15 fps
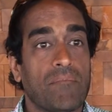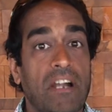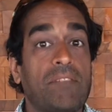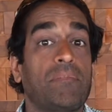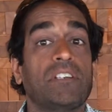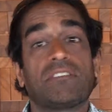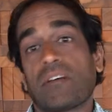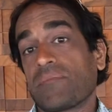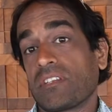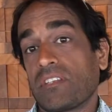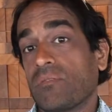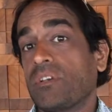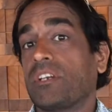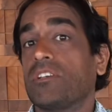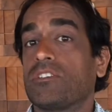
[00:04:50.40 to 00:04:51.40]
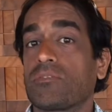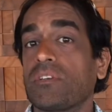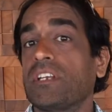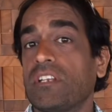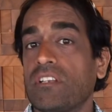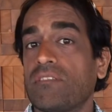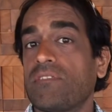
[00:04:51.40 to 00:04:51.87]
might be something that we could
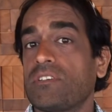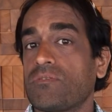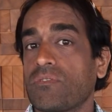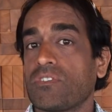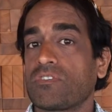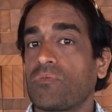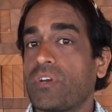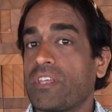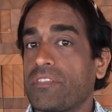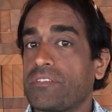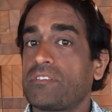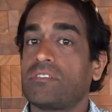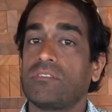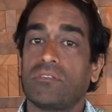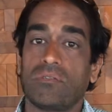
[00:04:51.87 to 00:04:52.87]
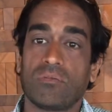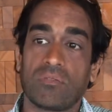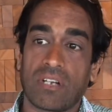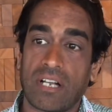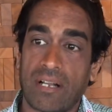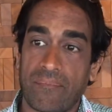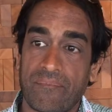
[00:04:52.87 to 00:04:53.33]
treat individuals with to
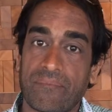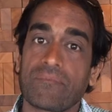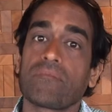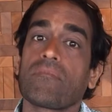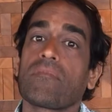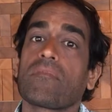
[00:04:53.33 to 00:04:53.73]
um,